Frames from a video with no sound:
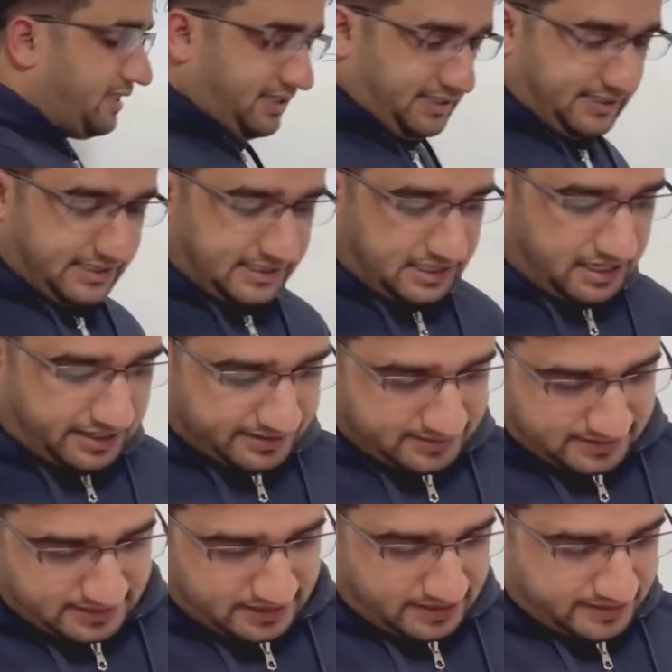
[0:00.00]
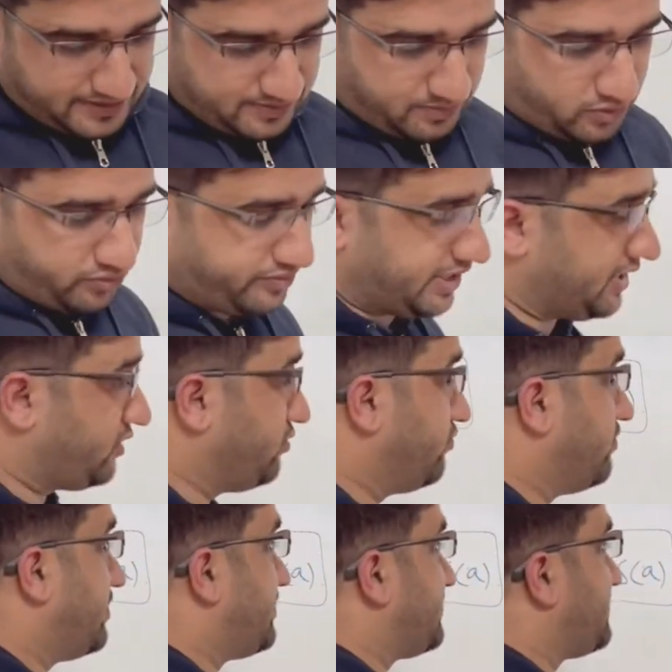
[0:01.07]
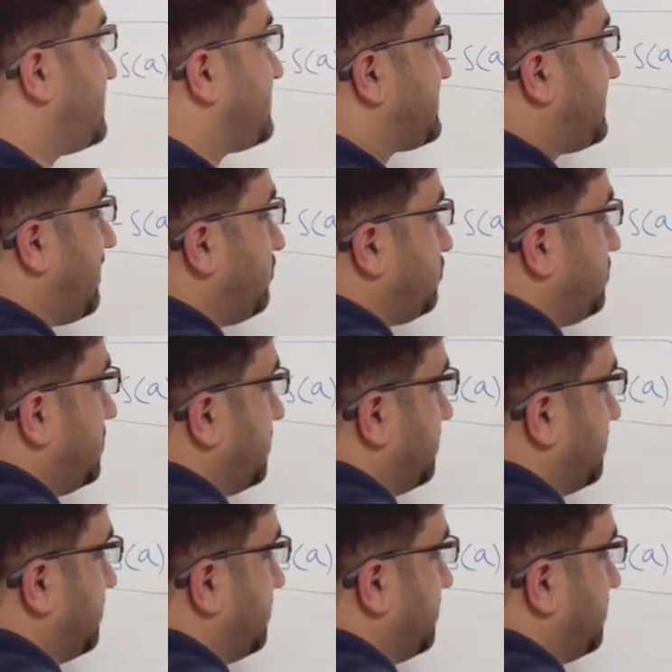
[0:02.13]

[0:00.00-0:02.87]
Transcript: the car starts moving towards the south.